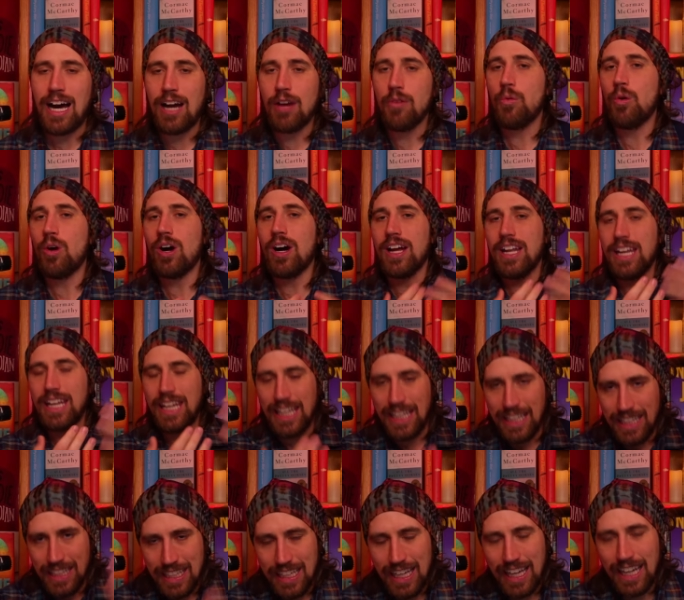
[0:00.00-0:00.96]
I want
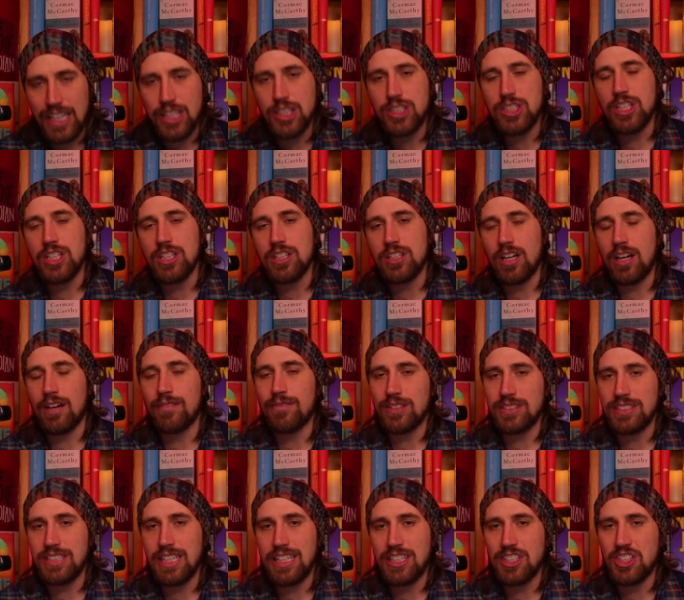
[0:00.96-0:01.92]
engaging
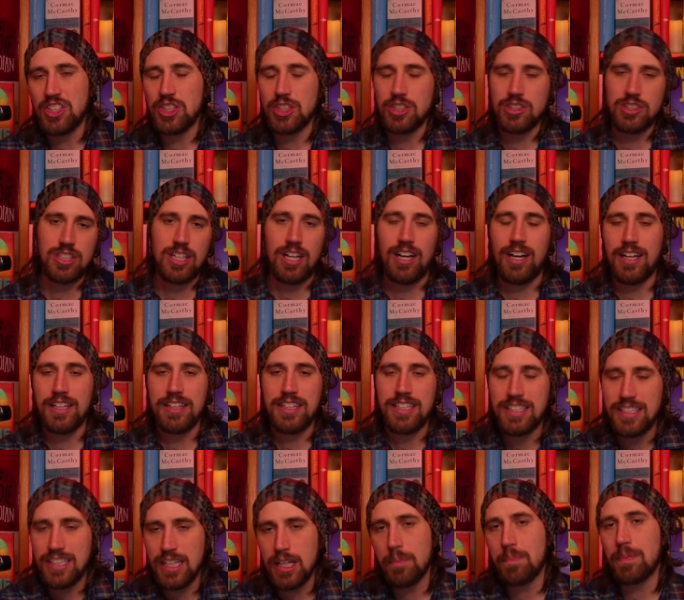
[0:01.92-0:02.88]
conversations on the
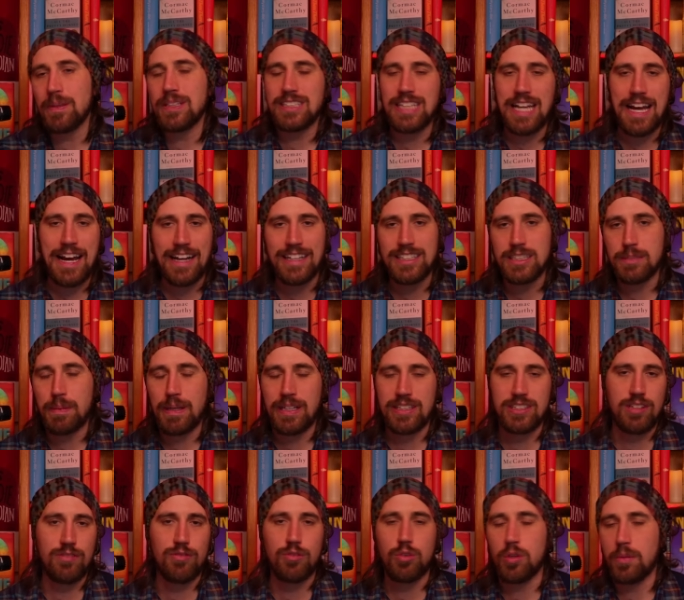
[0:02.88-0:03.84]
deepest
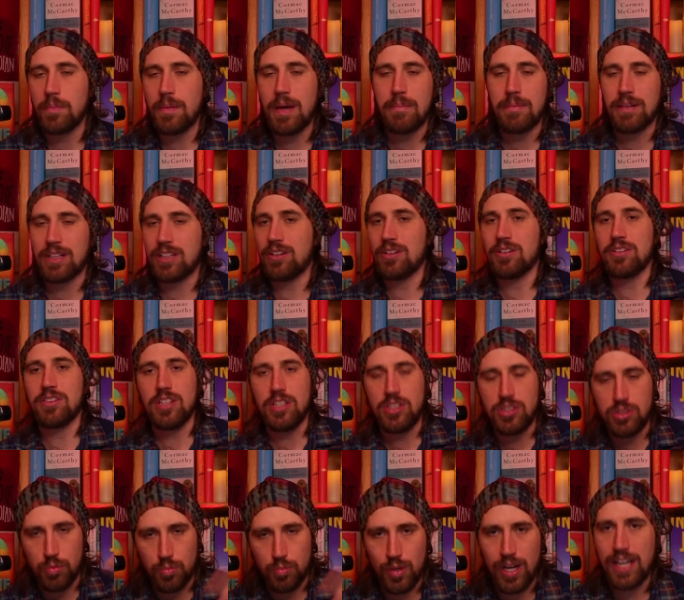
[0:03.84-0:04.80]
aspects of Cormac
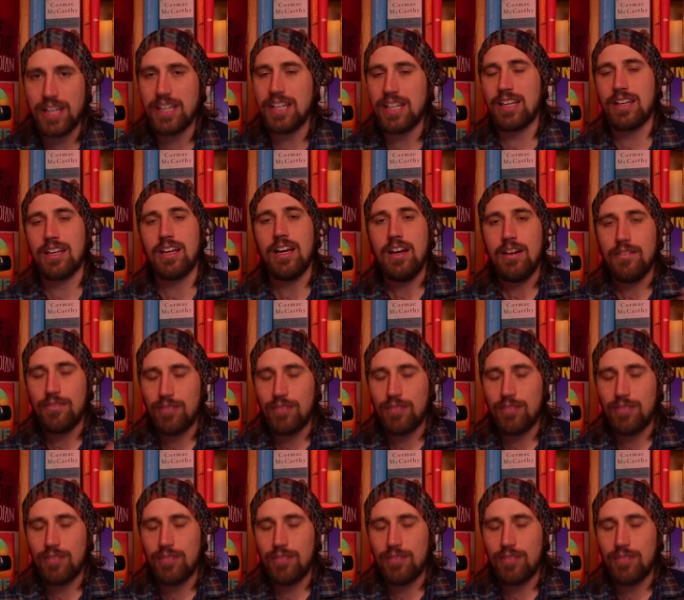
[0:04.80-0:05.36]
McCarthy's writing,